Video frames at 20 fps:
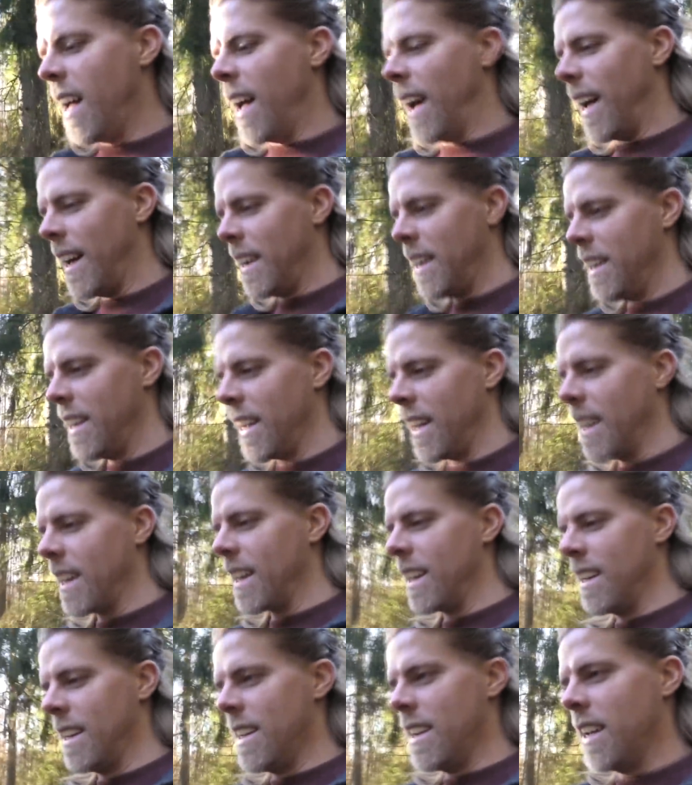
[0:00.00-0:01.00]
And I
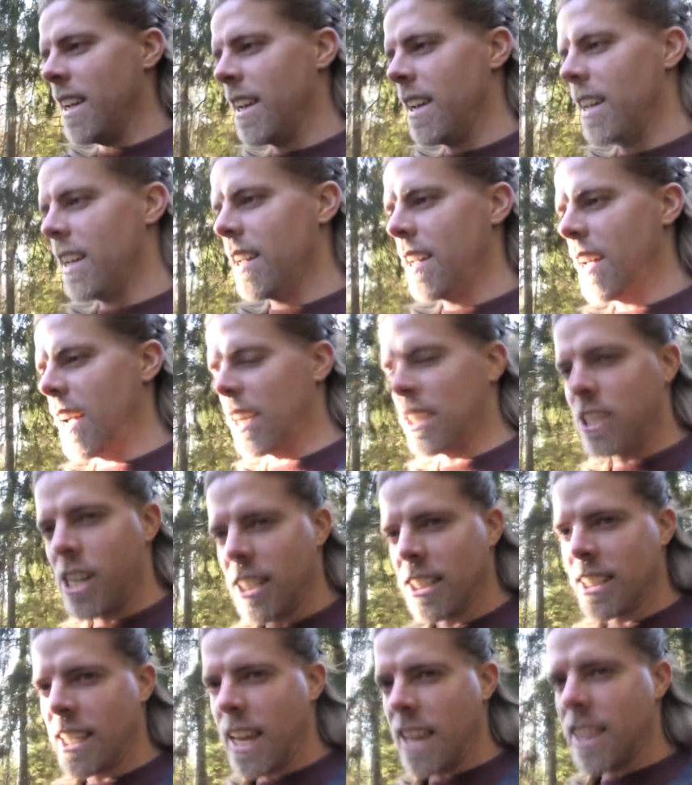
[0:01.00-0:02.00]
can
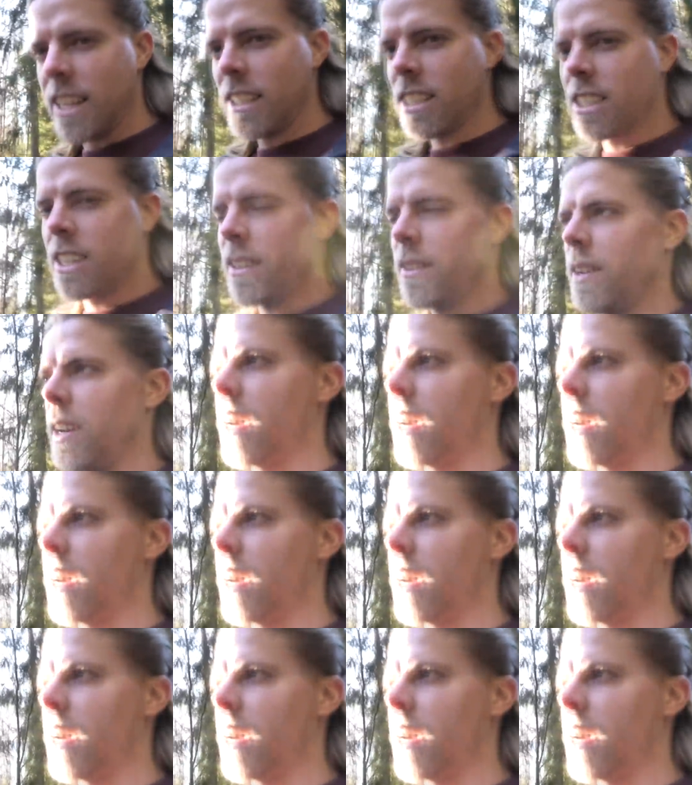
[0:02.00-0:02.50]
actually say this,